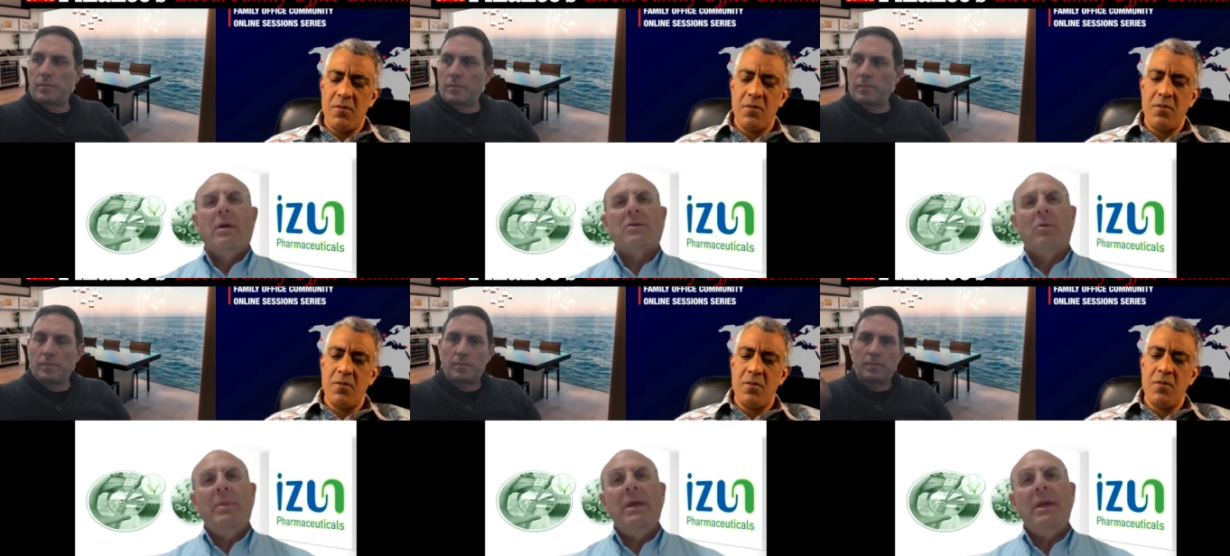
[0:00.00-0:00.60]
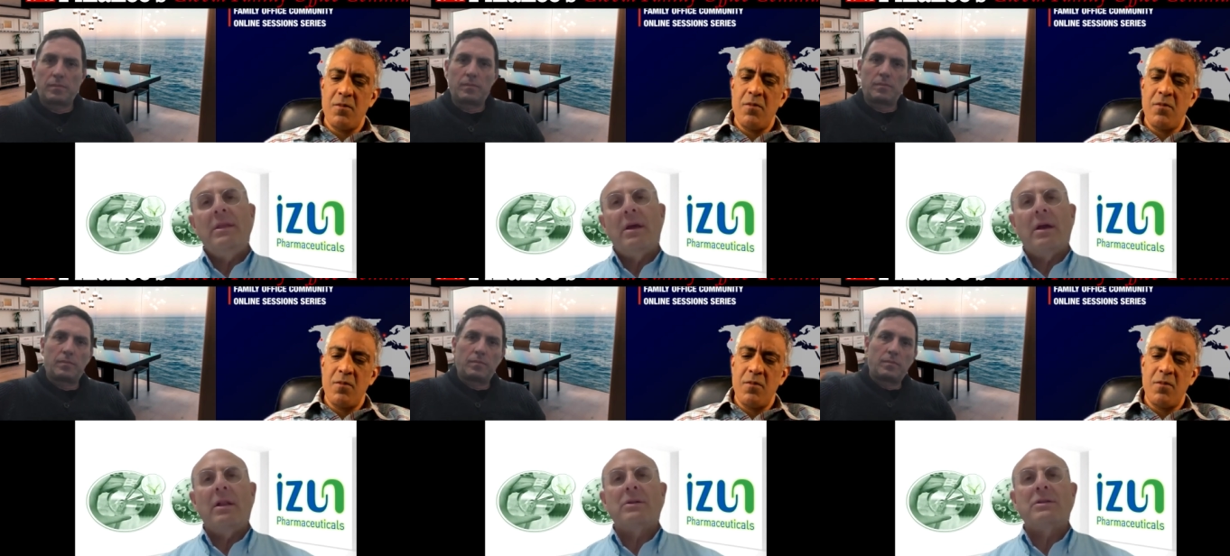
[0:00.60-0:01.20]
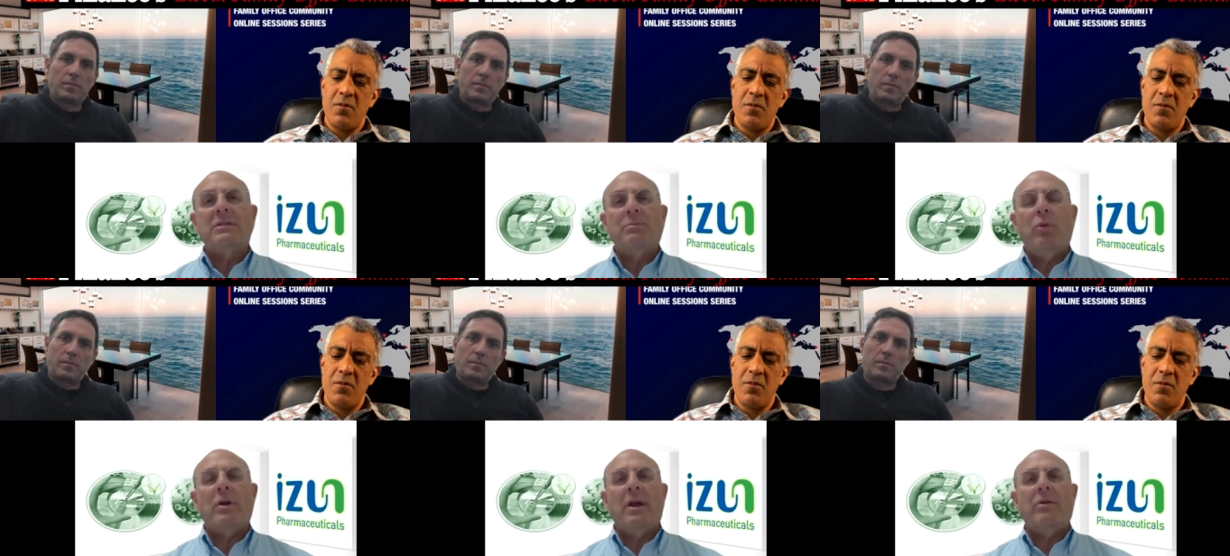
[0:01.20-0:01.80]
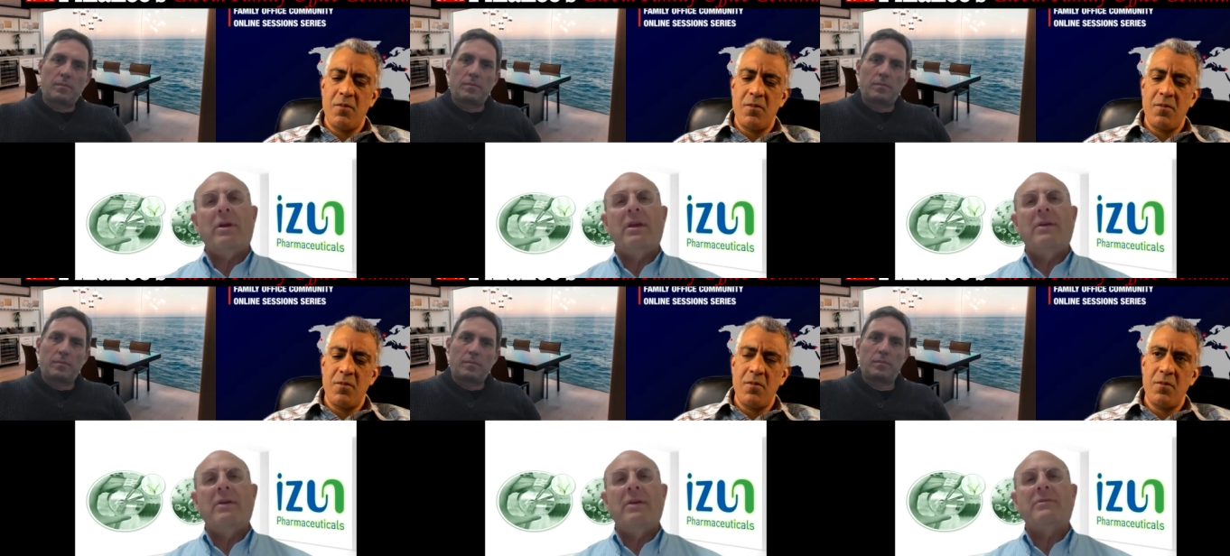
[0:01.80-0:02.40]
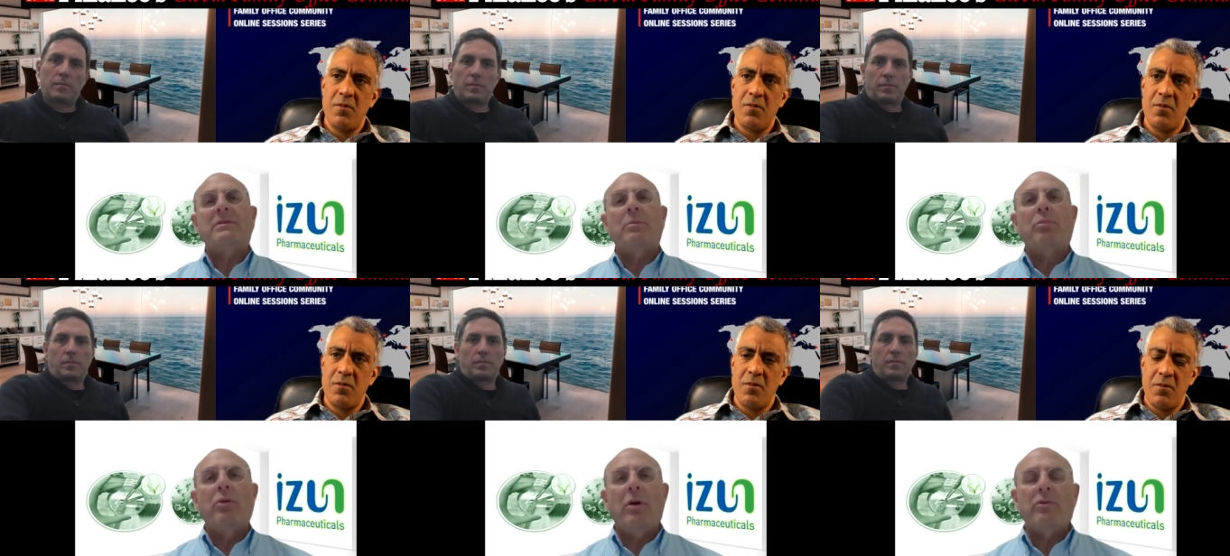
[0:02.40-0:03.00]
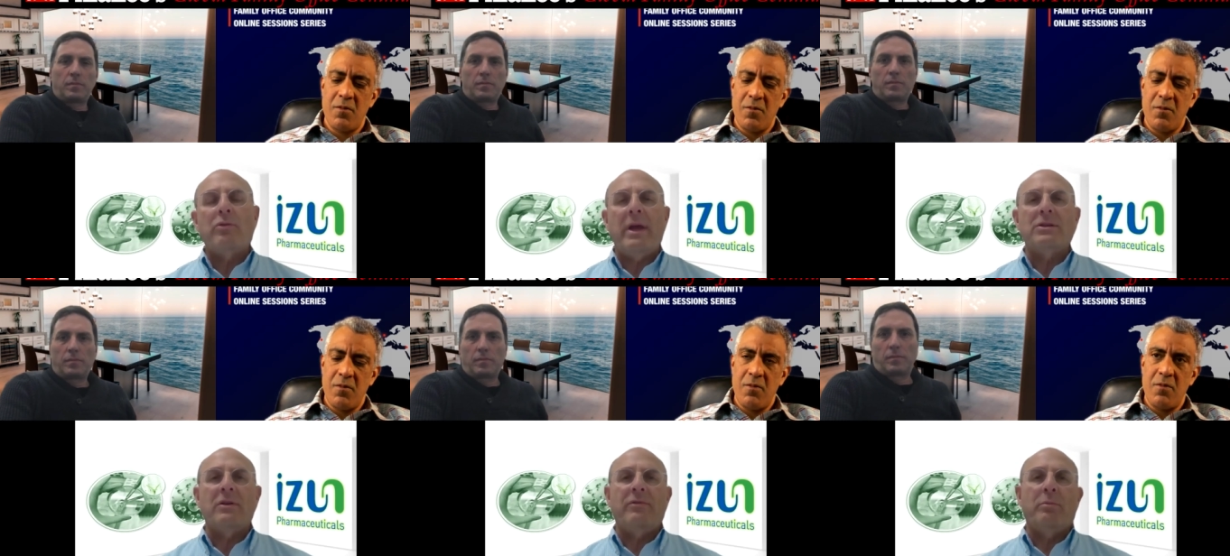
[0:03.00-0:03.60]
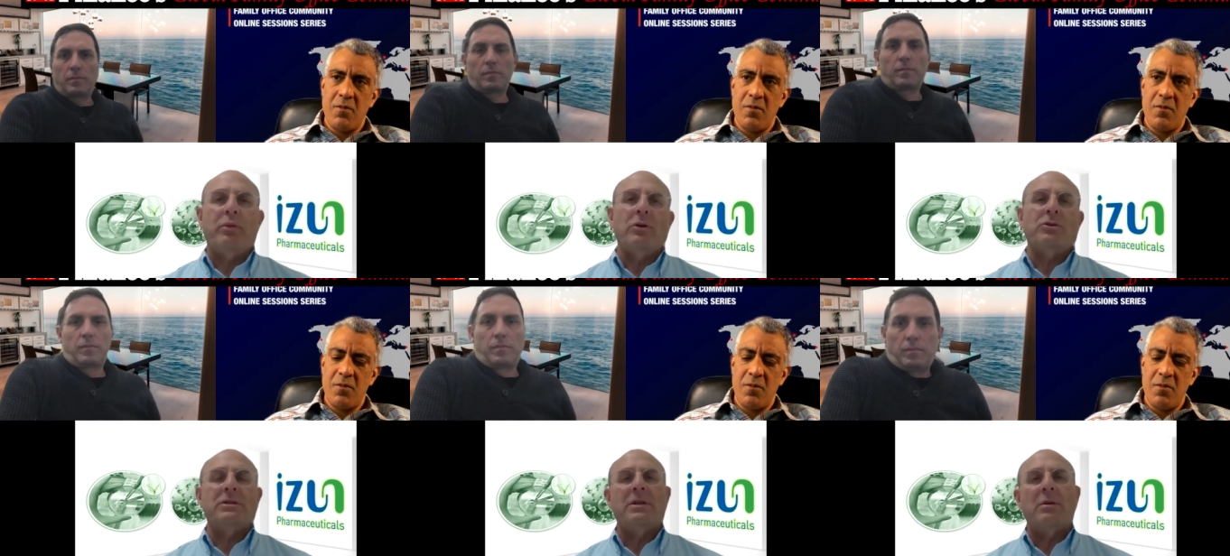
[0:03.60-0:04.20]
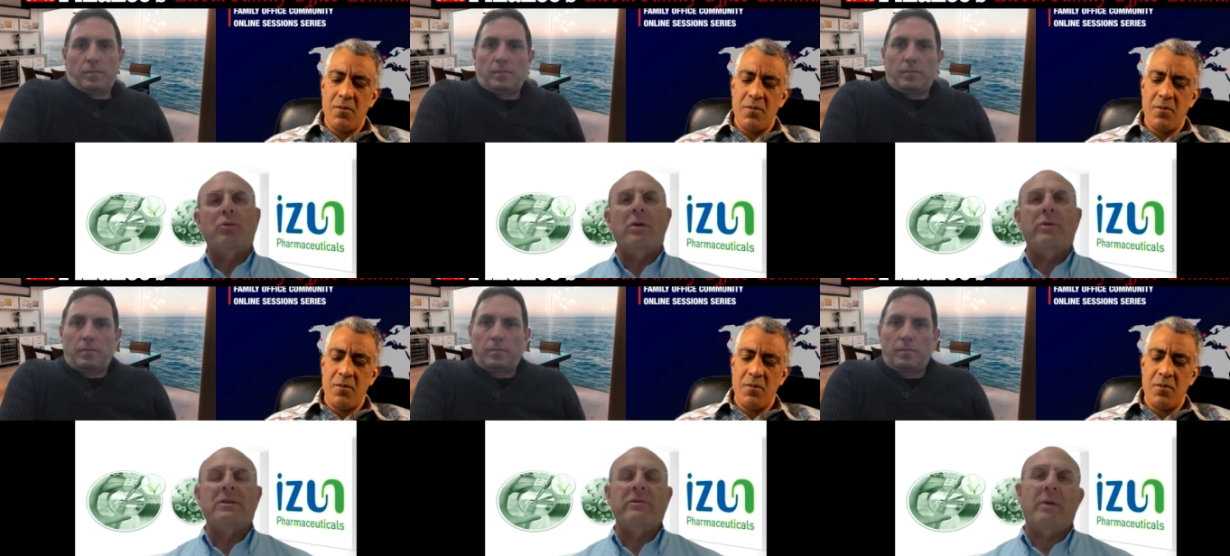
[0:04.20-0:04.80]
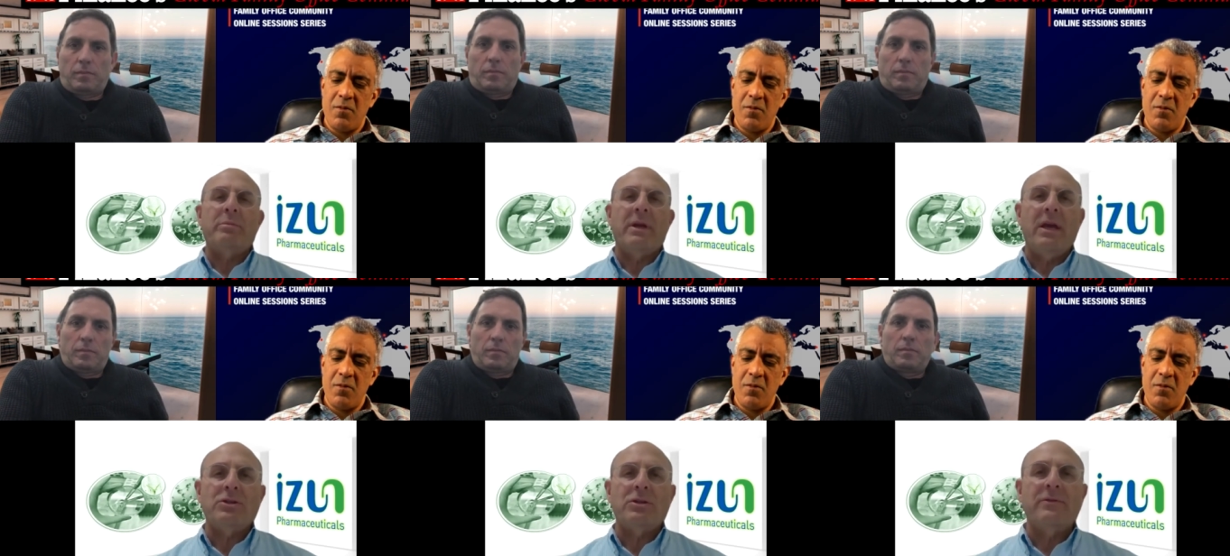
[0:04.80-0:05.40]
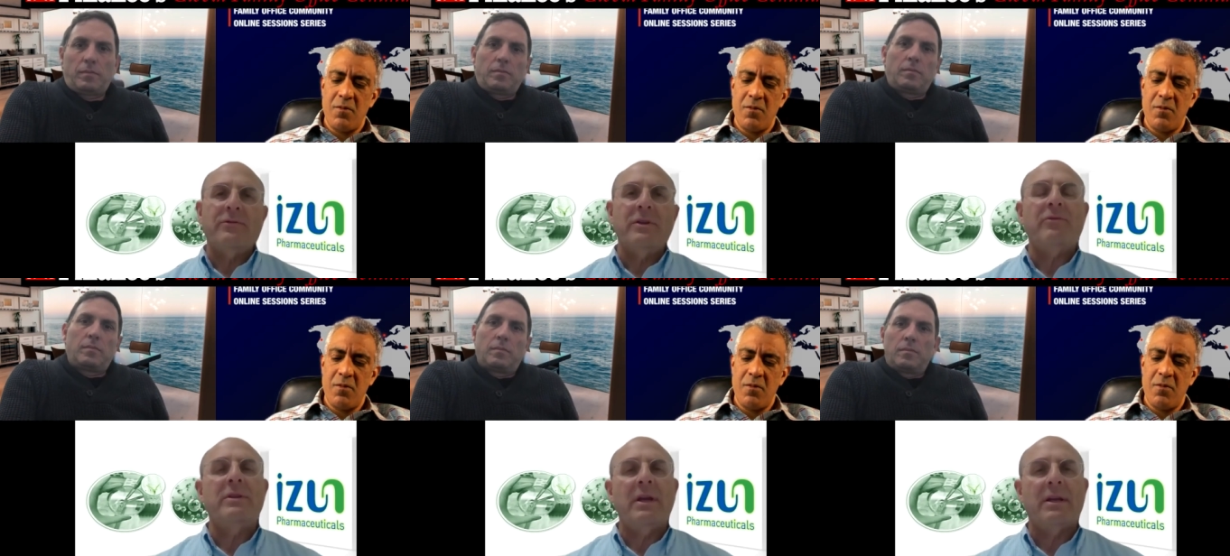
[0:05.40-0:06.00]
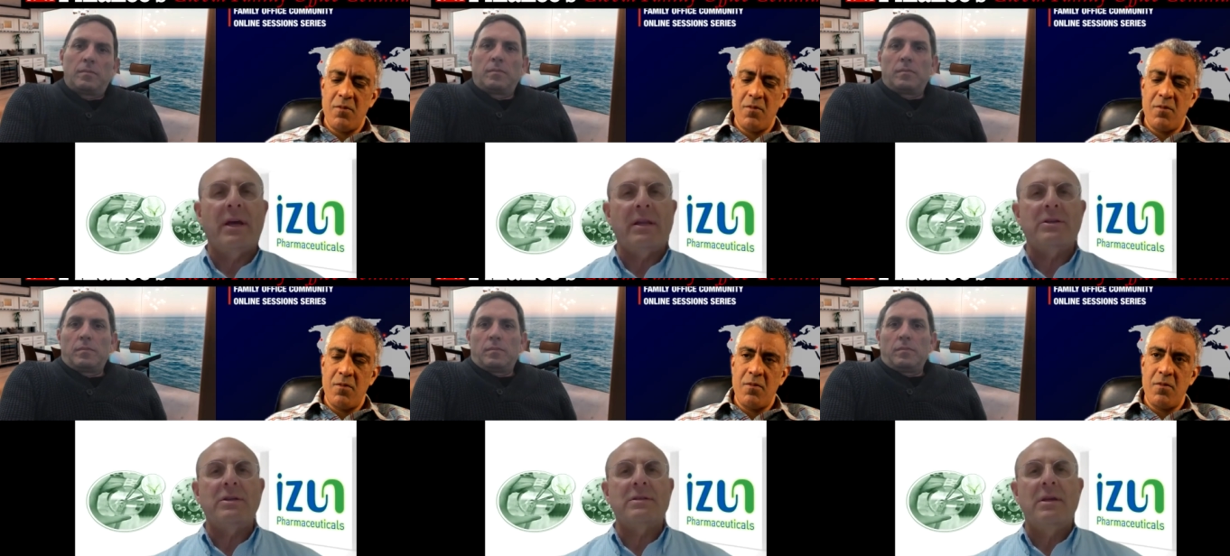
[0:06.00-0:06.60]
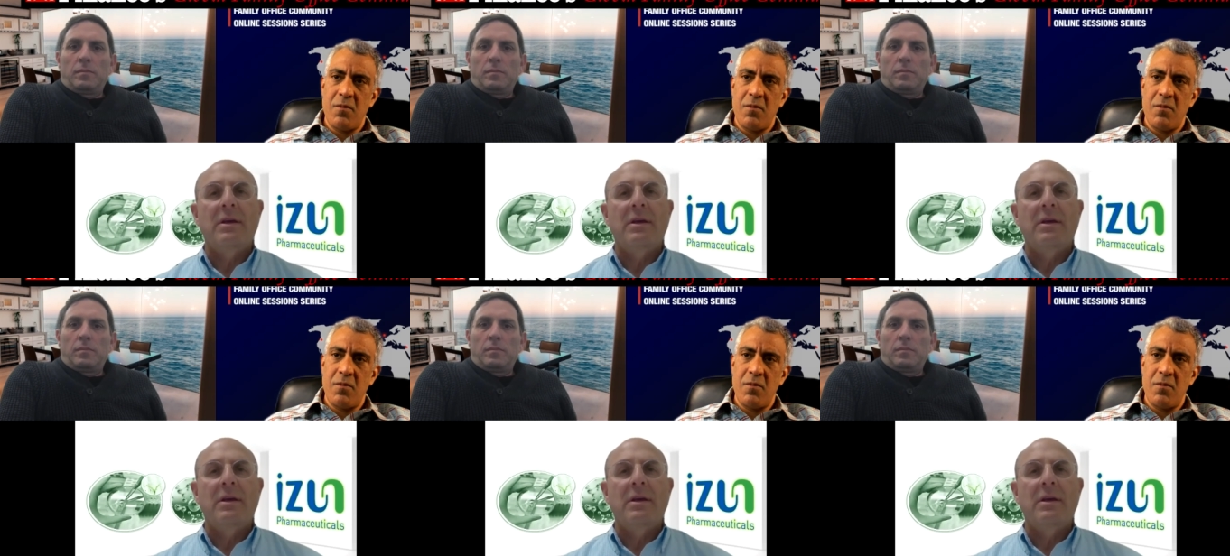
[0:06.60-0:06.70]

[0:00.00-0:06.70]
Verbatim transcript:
Speaker 1: So being in the oncology support area gives us a broad range of approaches and a broad range of applications for different technologies.